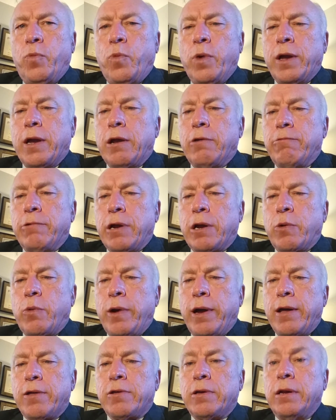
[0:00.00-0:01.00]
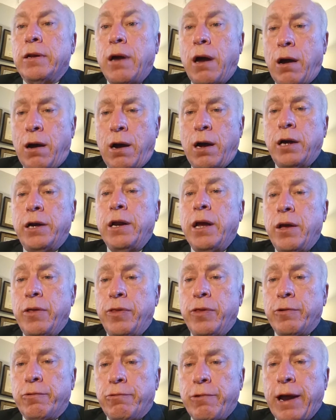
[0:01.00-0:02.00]
we can request an
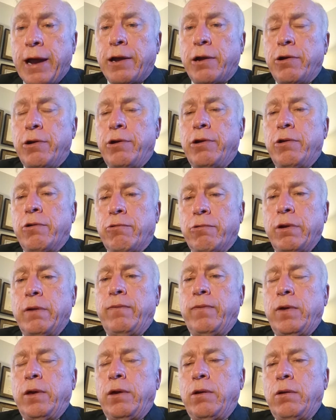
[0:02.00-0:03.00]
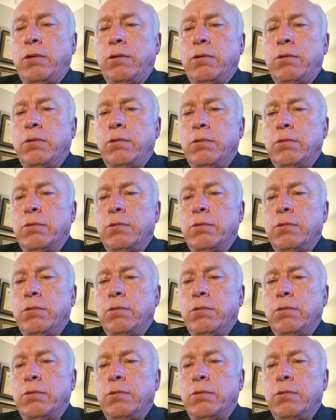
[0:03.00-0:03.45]
on-the-record review,